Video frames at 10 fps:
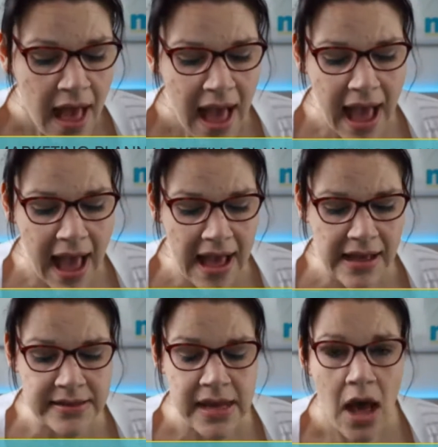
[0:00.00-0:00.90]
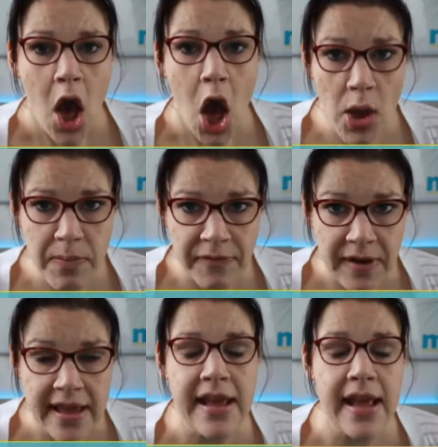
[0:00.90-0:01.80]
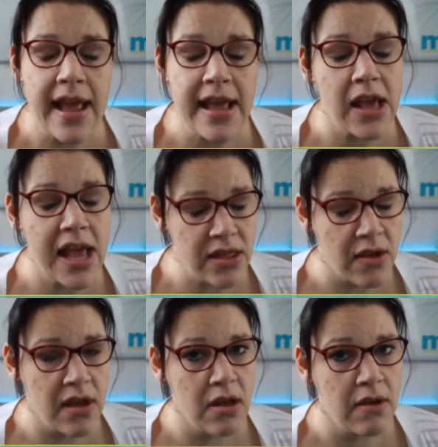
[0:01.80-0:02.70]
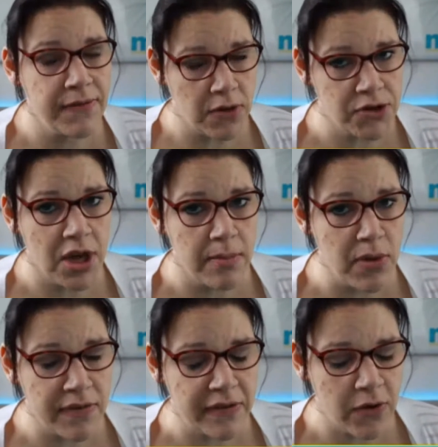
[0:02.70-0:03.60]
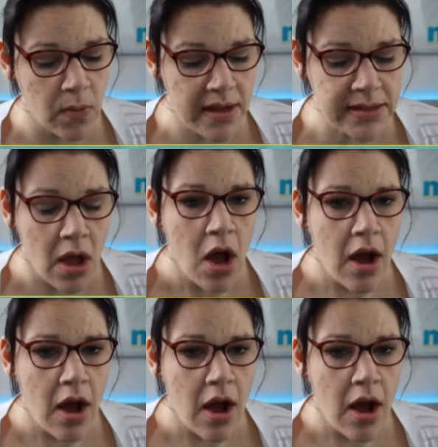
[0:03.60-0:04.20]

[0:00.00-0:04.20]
And hopefully in the future, moving forward,